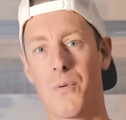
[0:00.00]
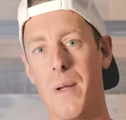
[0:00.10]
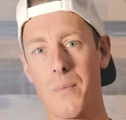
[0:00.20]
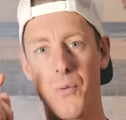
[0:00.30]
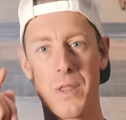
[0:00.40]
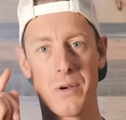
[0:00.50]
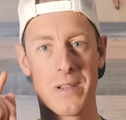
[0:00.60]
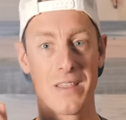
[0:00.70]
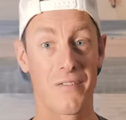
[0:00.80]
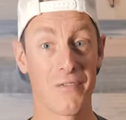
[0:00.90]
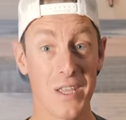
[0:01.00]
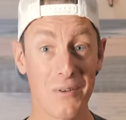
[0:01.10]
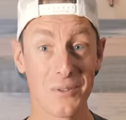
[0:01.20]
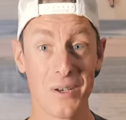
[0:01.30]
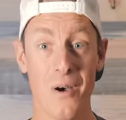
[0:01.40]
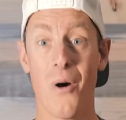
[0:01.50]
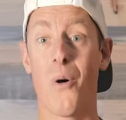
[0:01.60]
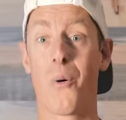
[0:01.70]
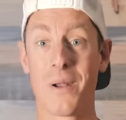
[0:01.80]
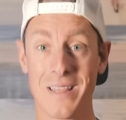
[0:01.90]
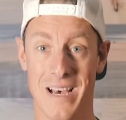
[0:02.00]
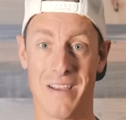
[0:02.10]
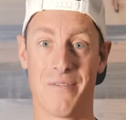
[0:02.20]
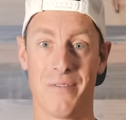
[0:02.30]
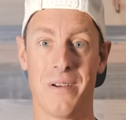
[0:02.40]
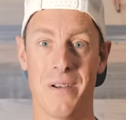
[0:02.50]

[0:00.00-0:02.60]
Remember, whether you're in the field or in life,